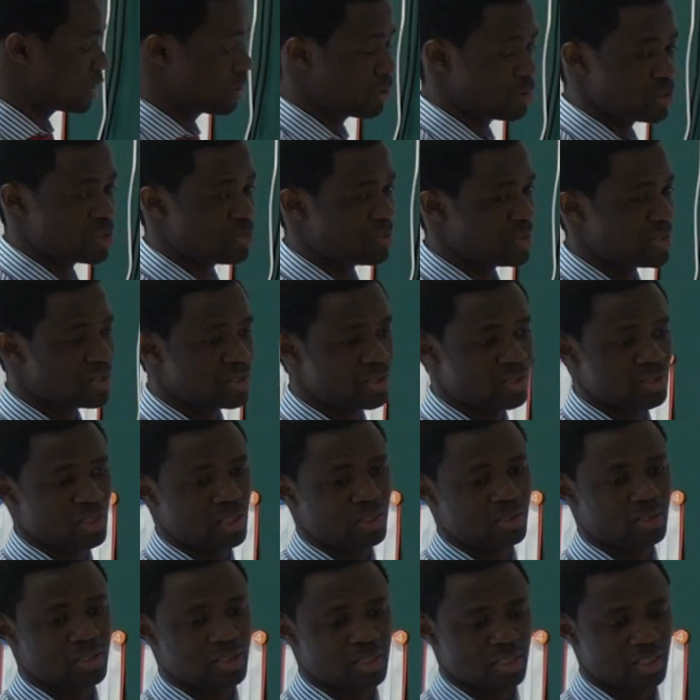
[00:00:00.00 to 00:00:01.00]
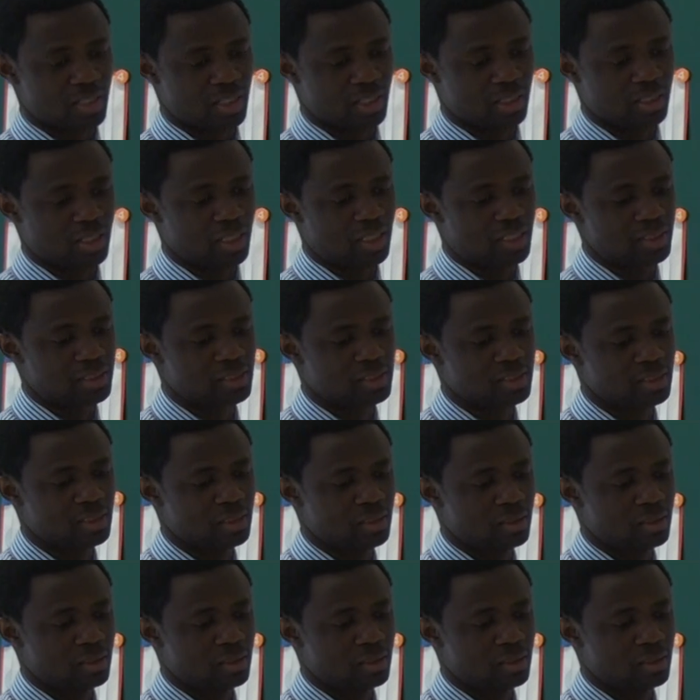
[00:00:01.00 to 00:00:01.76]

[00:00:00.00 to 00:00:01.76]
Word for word: vector spaces, and things like that,